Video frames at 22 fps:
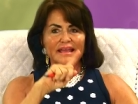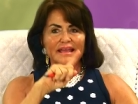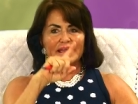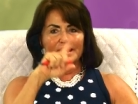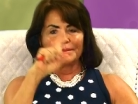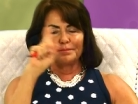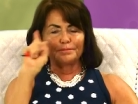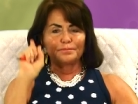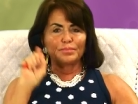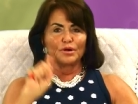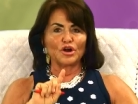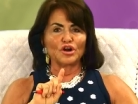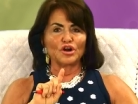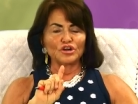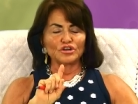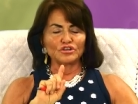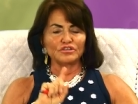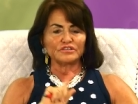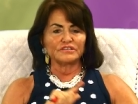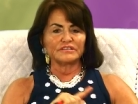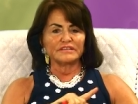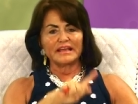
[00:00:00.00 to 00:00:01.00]
It
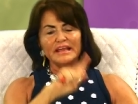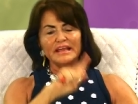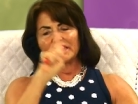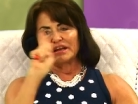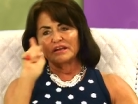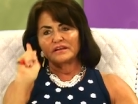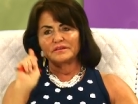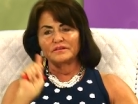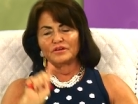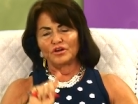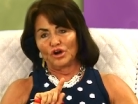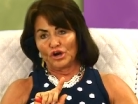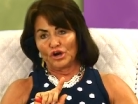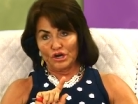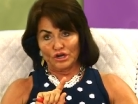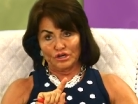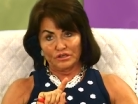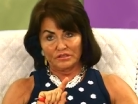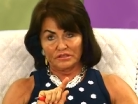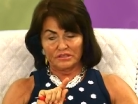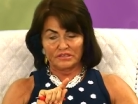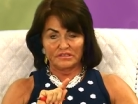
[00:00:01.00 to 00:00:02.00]
burns, it
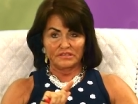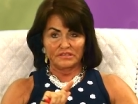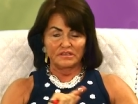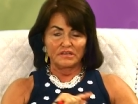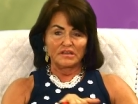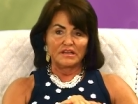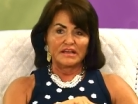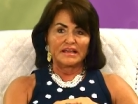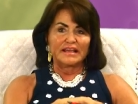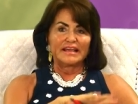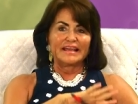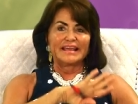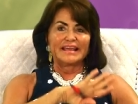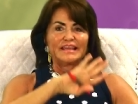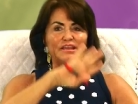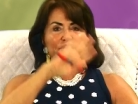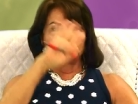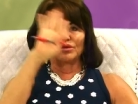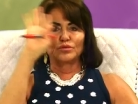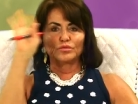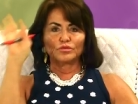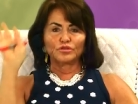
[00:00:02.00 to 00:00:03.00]
hurts.
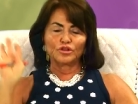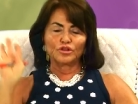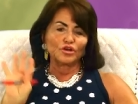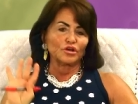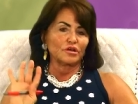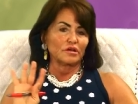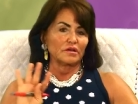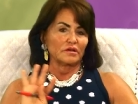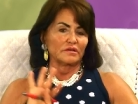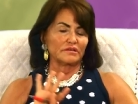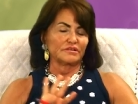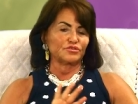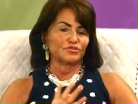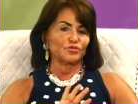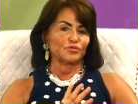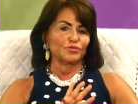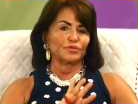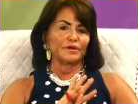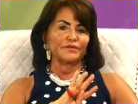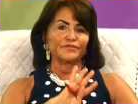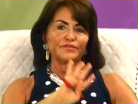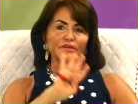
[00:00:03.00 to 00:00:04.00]
You look
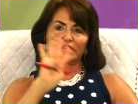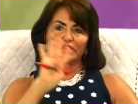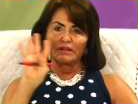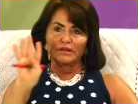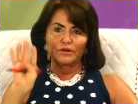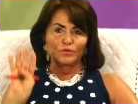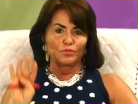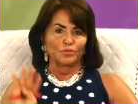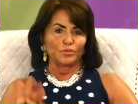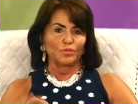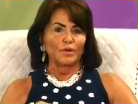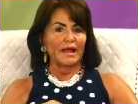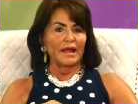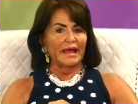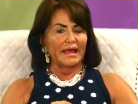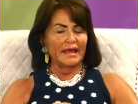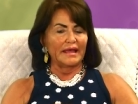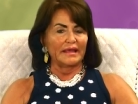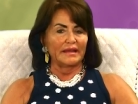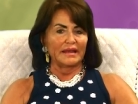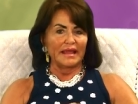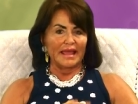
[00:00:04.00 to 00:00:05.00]
terrifically
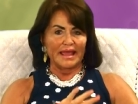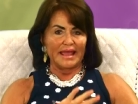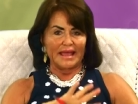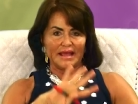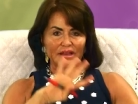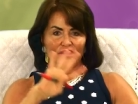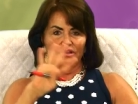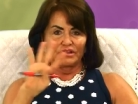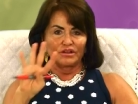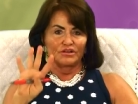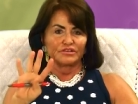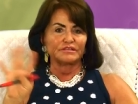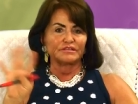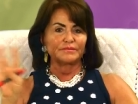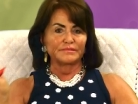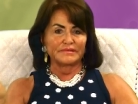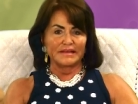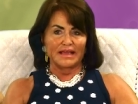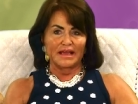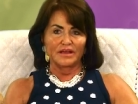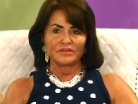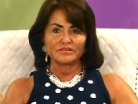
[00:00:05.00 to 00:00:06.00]
red, and there's some
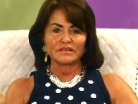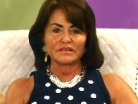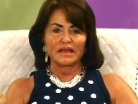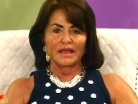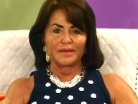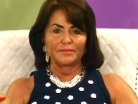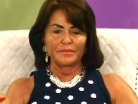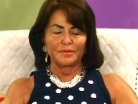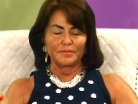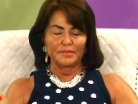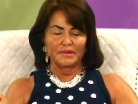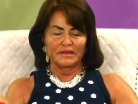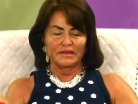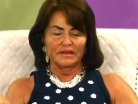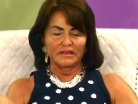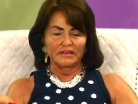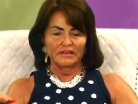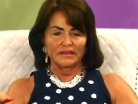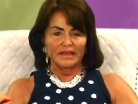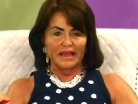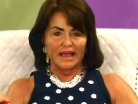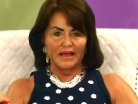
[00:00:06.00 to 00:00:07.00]
downtime
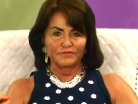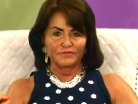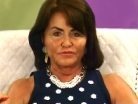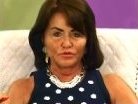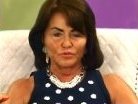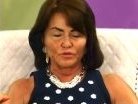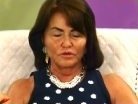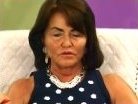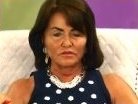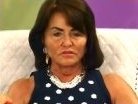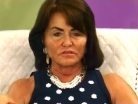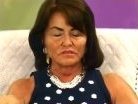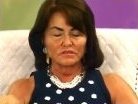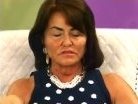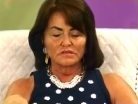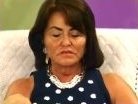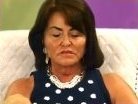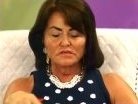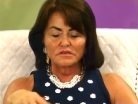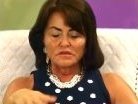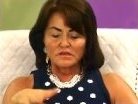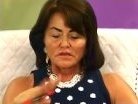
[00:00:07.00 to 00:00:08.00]
immediately afterwards.
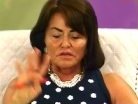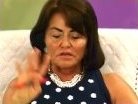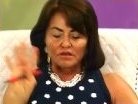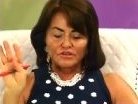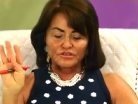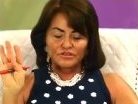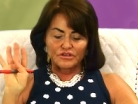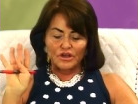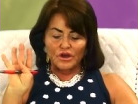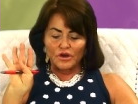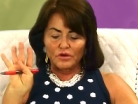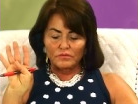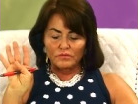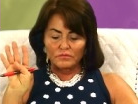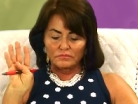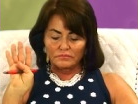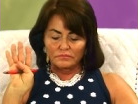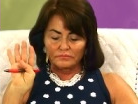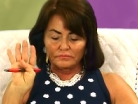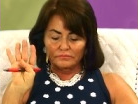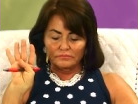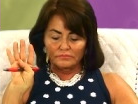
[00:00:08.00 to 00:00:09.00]
So
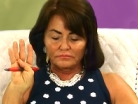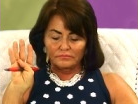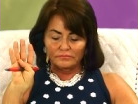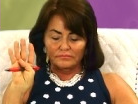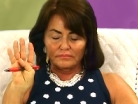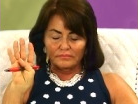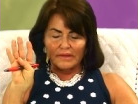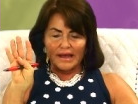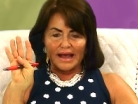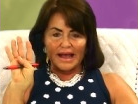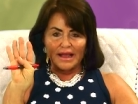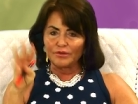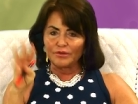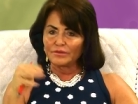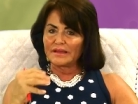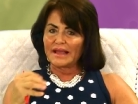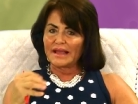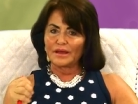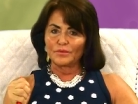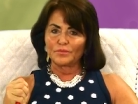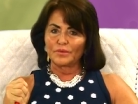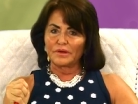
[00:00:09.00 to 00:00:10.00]
I
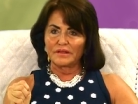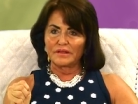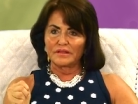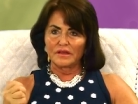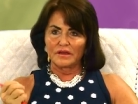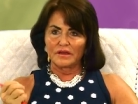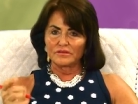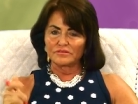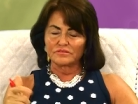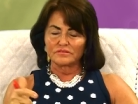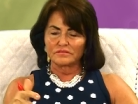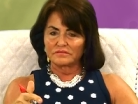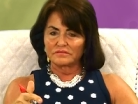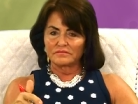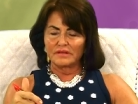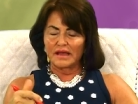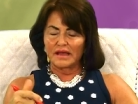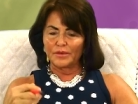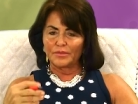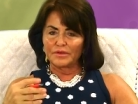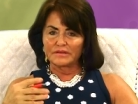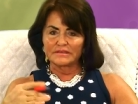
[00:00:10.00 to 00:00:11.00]
only had one of those.
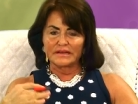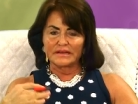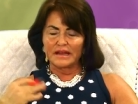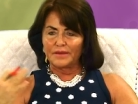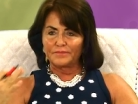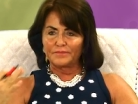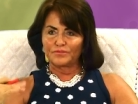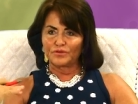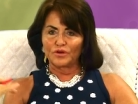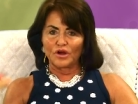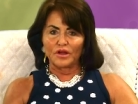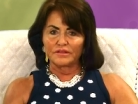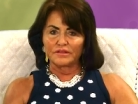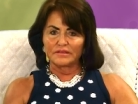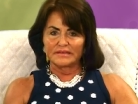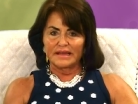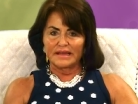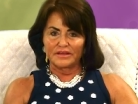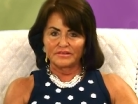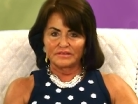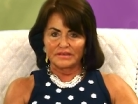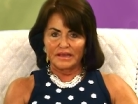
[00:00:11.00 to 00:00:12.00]
I wasn't up for all the
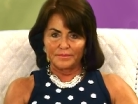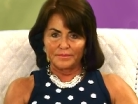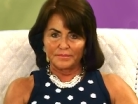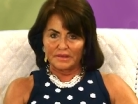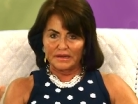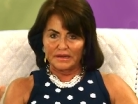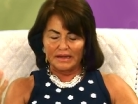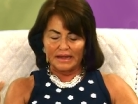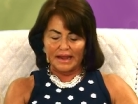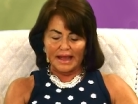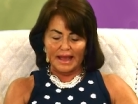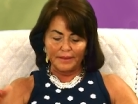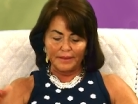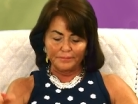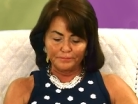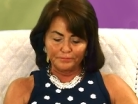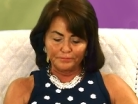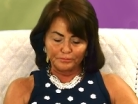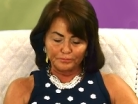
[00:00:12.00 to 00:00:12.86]
downtime that it had.